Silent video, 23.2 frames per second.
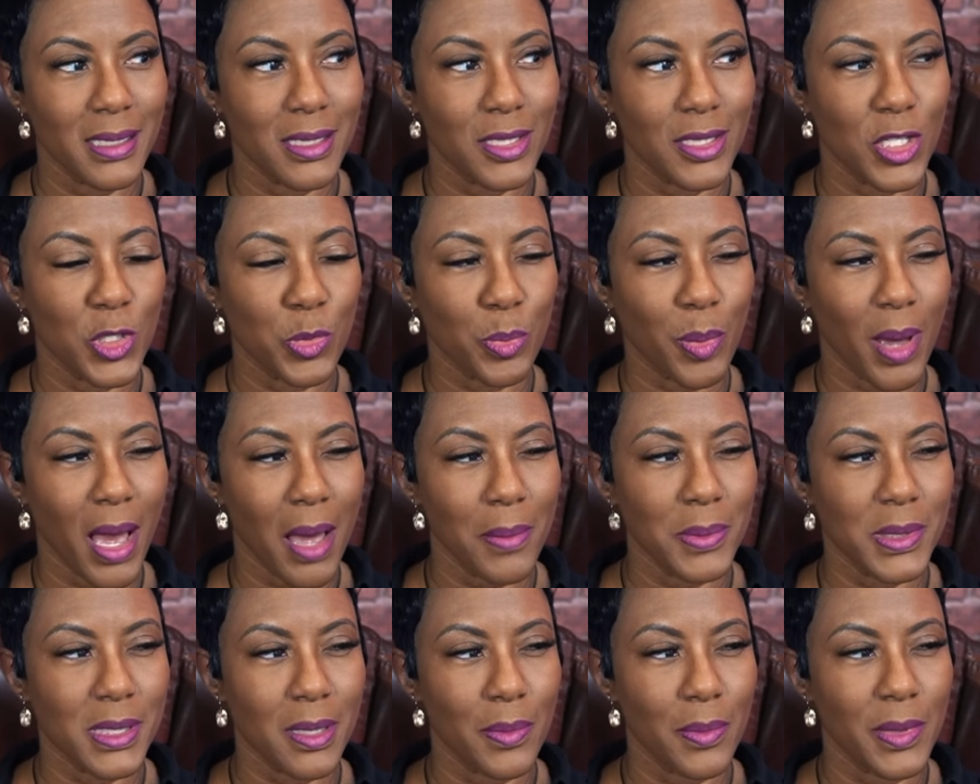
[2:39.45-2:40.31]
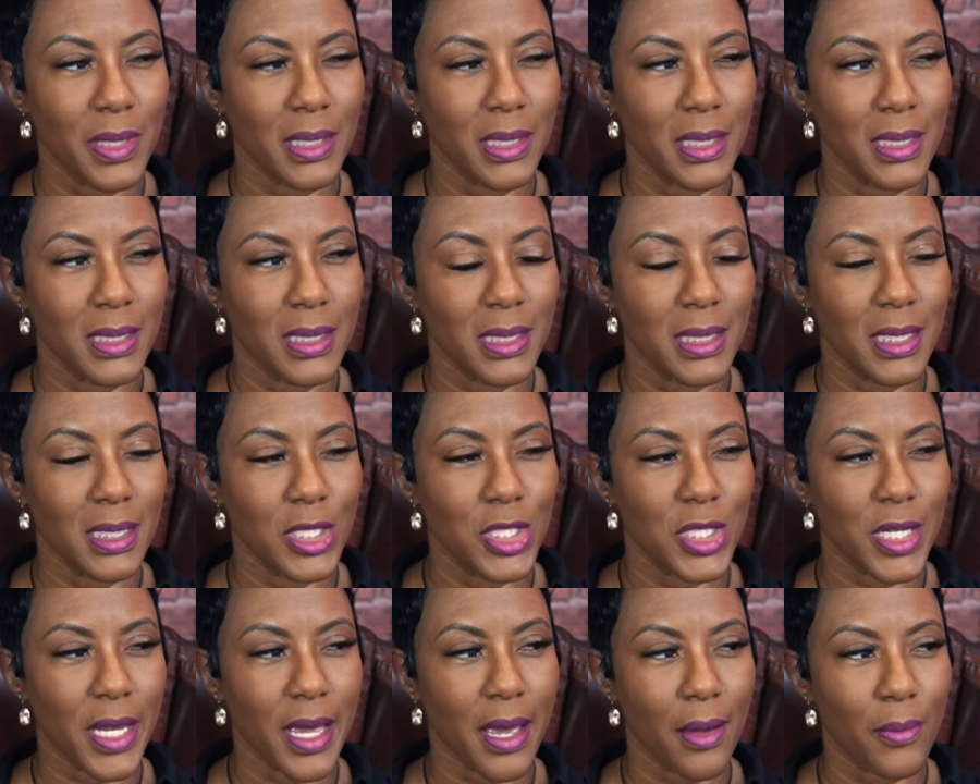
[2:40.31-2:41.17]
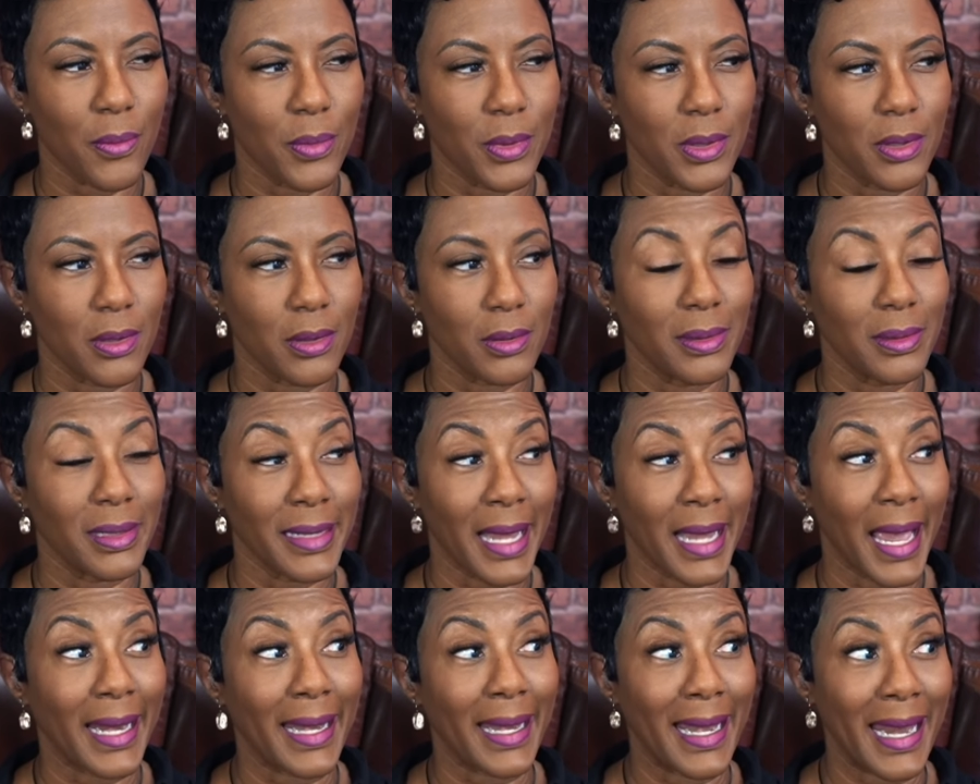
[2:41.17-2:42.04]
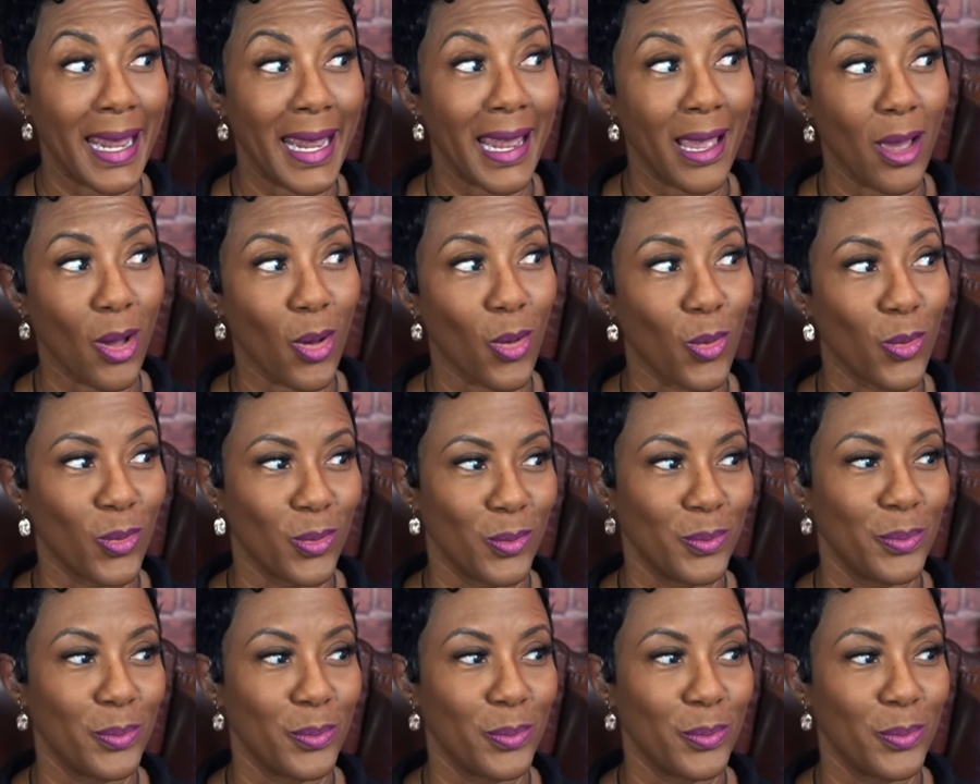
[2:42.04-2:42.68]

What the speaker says: just pop something into the chat real like now